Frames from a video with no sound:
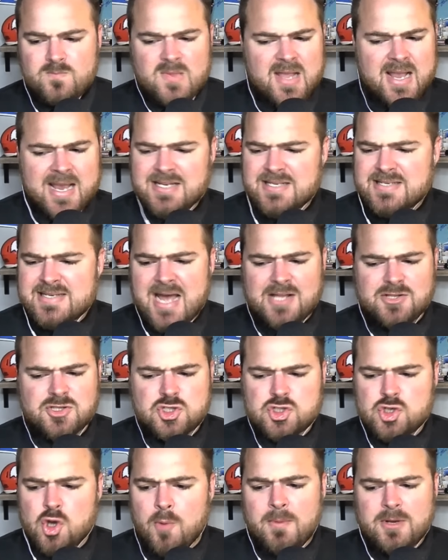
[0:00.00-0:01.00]
it has gotten
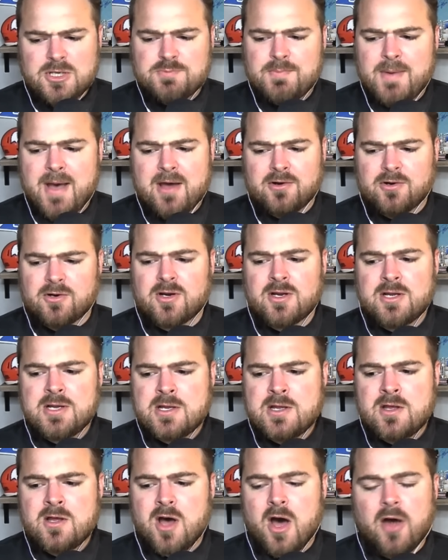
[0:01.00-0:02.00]
so much better
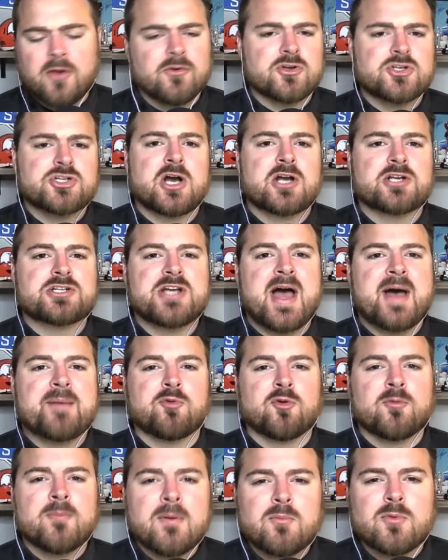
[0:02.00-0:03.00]
under Josh Heupel.
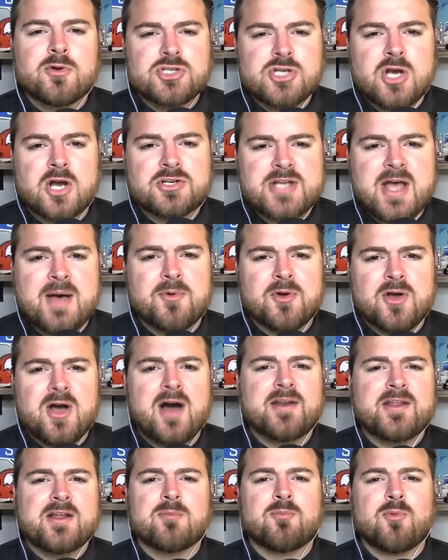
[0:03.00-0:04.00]
Remember when Josh Heupel
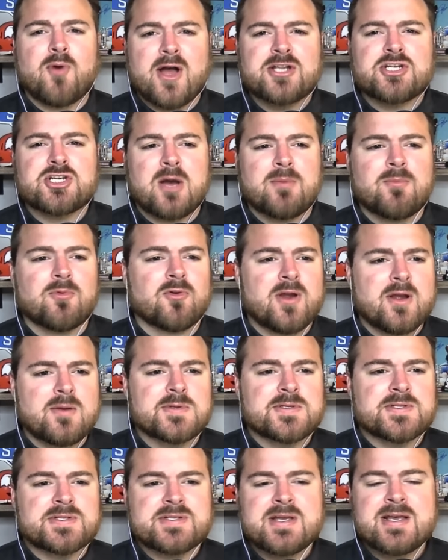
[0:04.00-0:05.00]
got here and Brian Jean-Mary
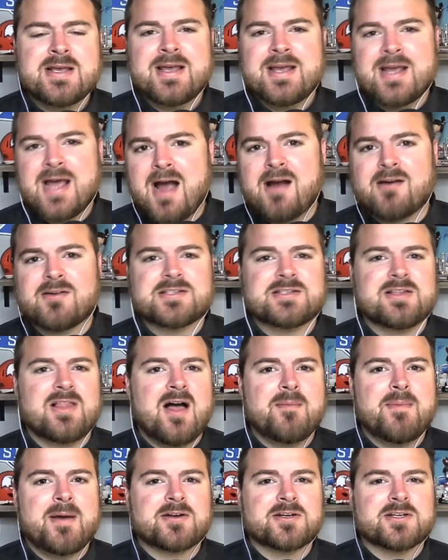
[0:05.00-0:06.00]
was hired as
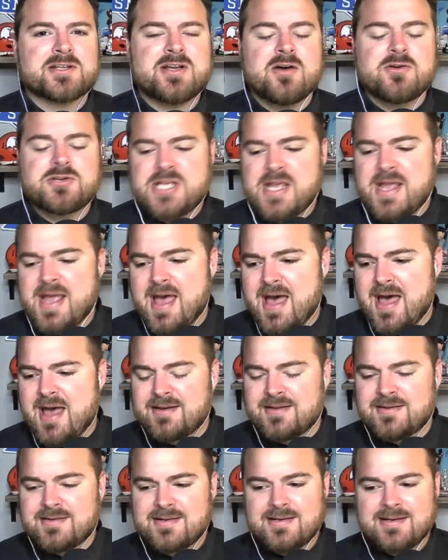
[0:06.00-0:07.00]
linebackers coach? He
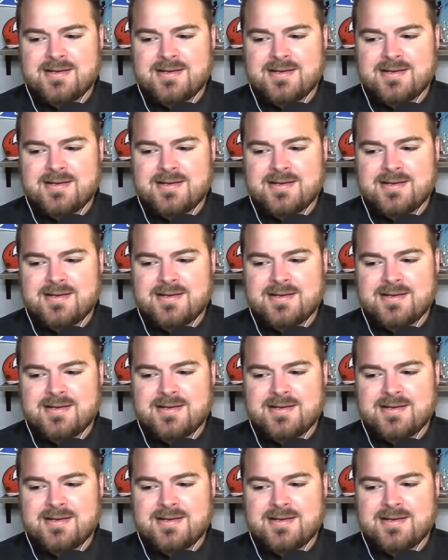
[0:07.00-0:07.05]
had